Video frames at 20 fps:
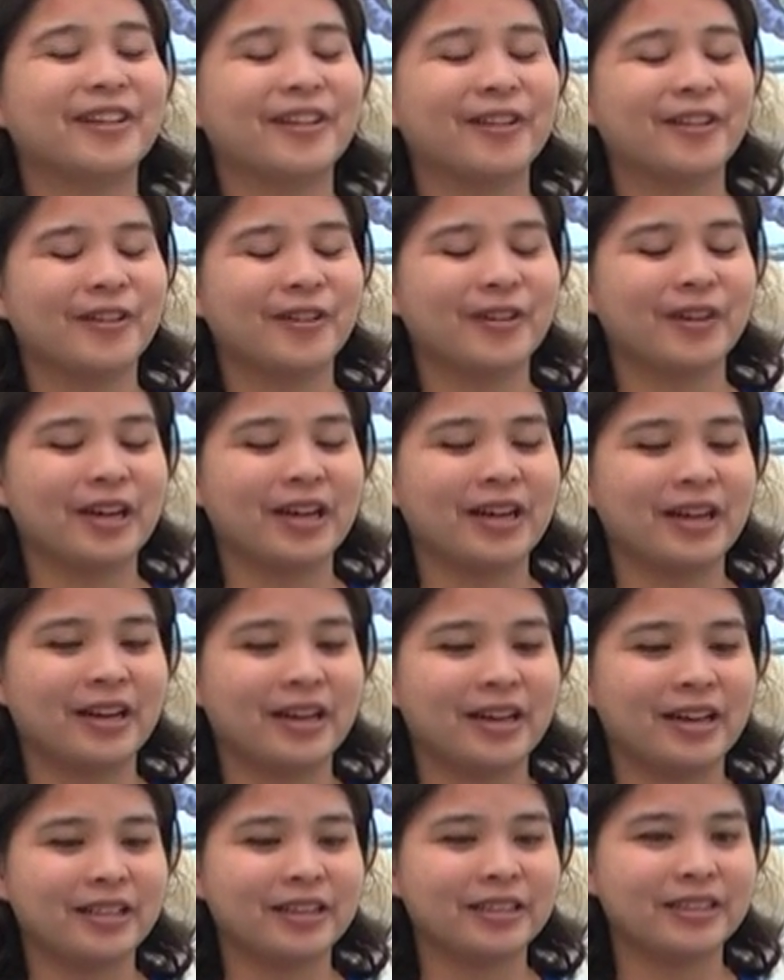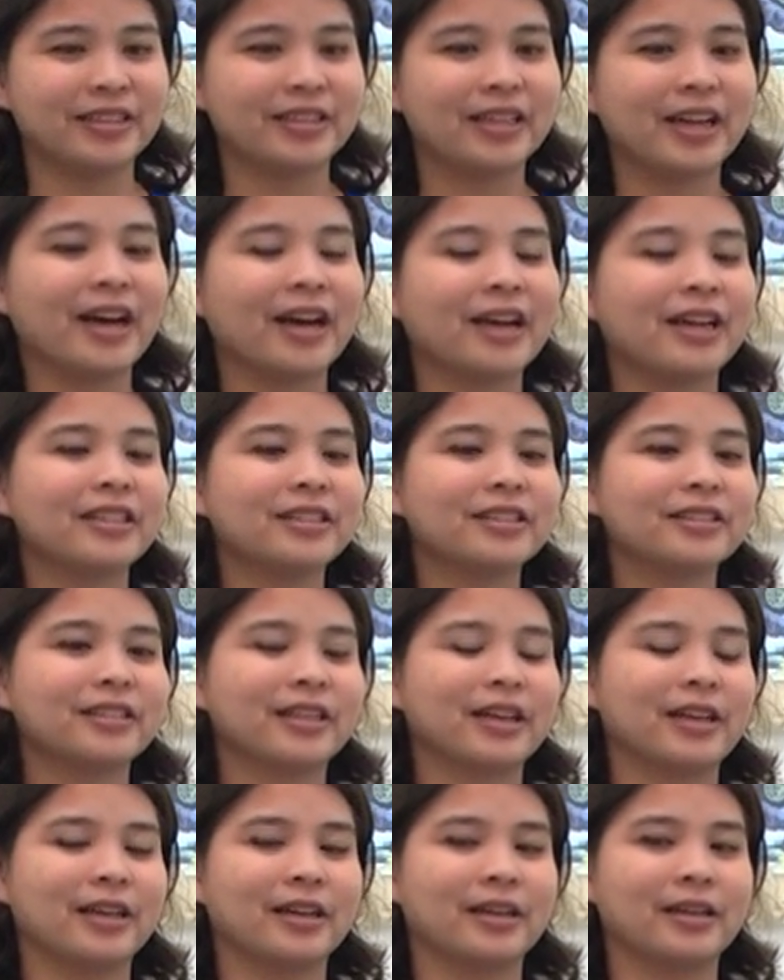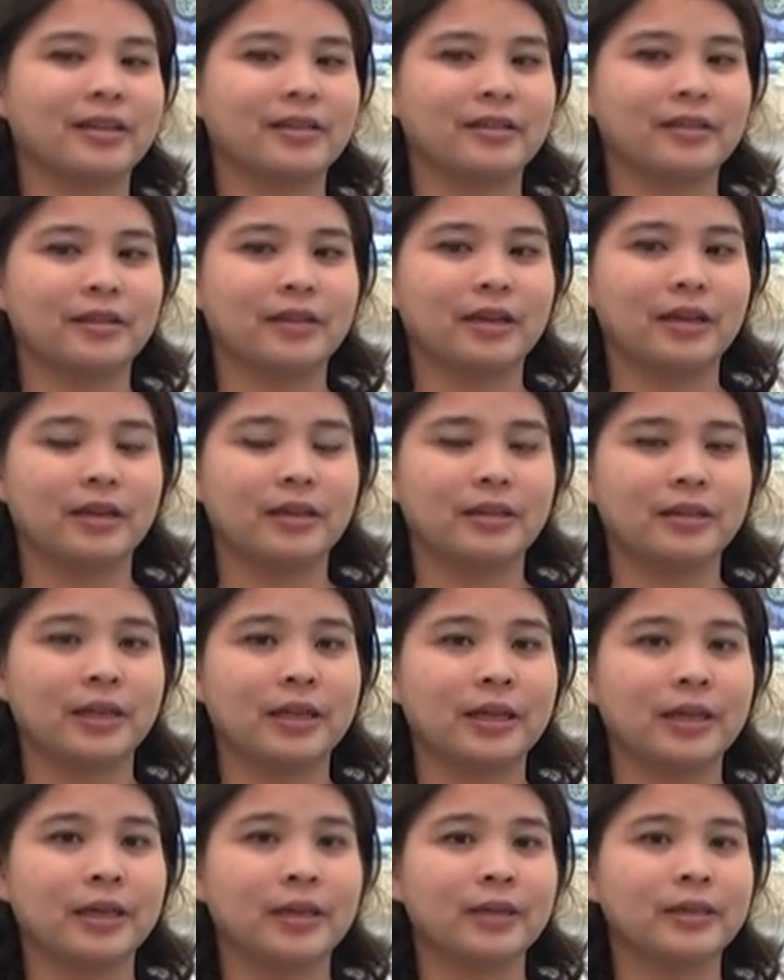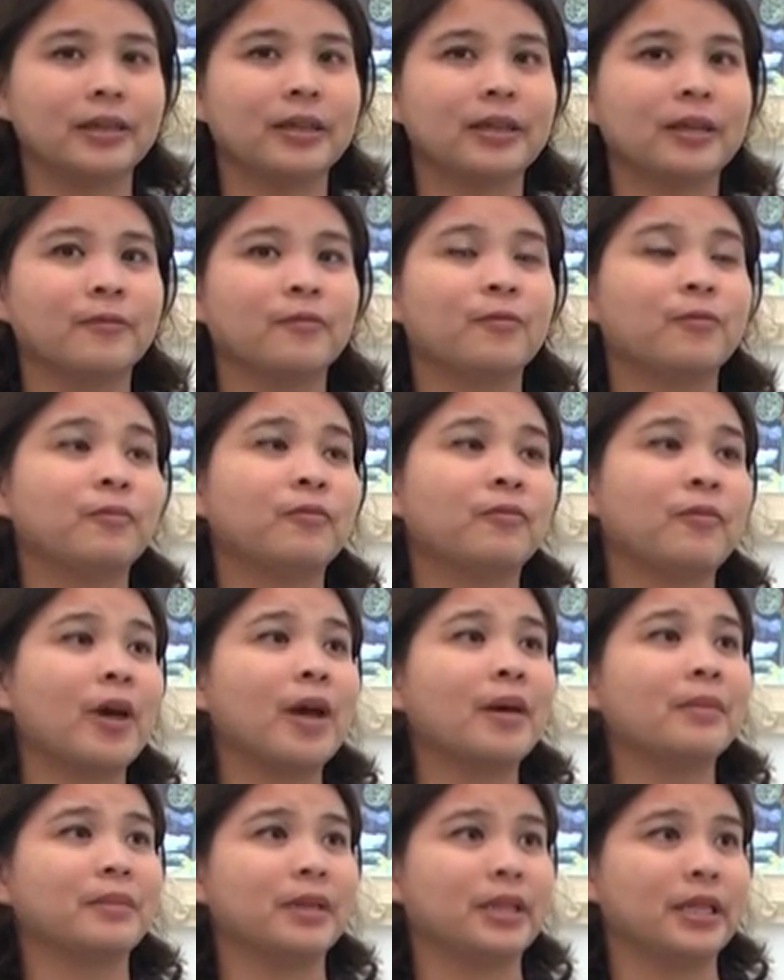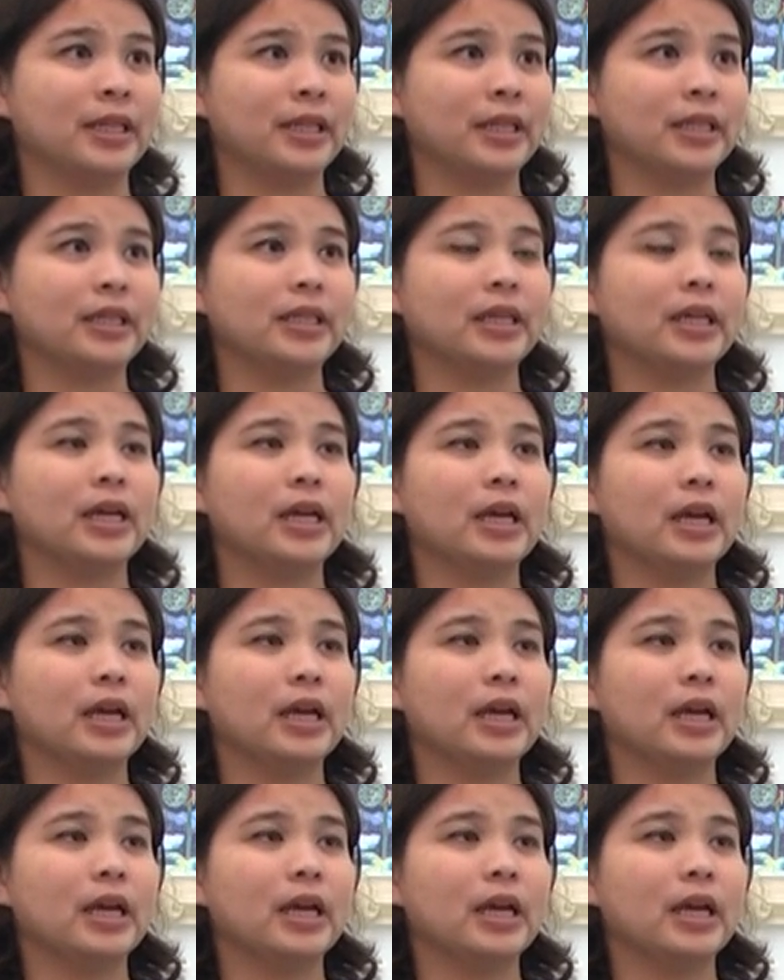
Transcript: So she asked the family,